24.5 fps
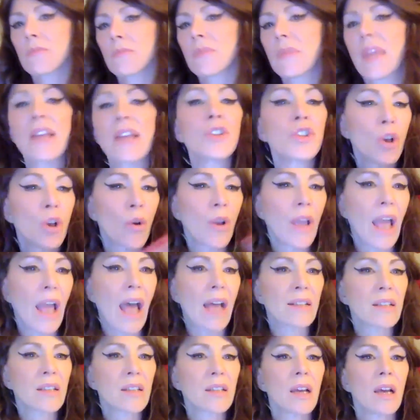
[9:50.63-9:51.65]
And
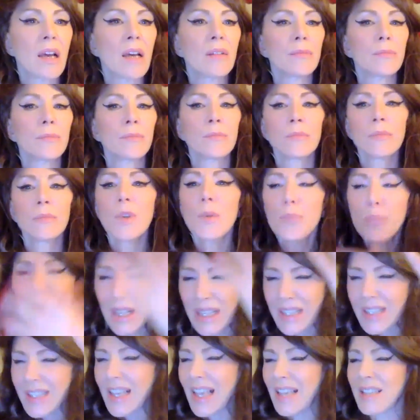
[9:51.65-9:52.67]
Jocasta,
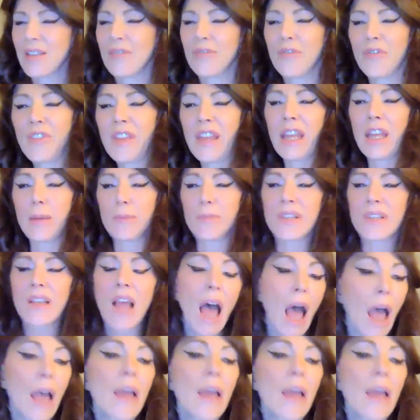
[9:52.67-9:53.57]
Princess of Thebes,